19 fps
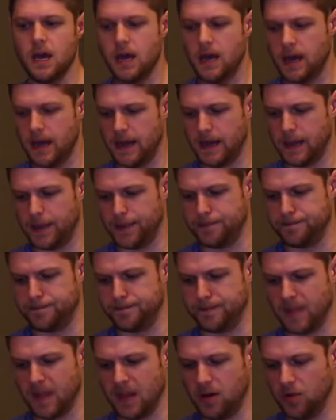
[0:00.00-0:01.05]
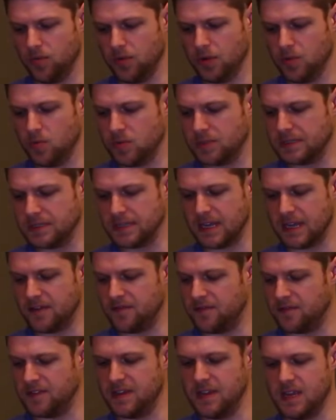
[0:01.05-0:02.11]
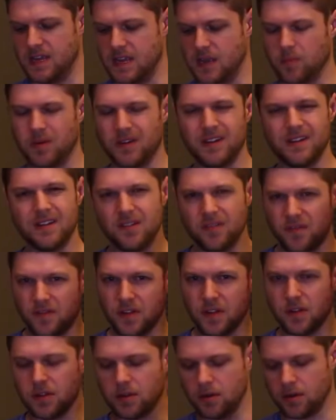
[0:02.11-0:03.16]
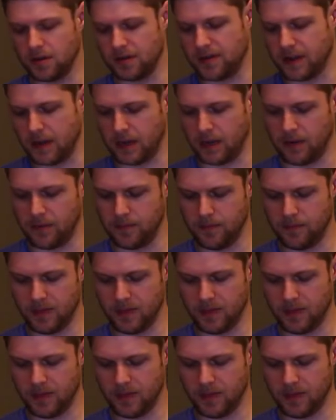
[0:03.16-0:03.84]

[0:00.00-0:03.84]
And it really wasn't that fatiguing, but it did feel a little tight.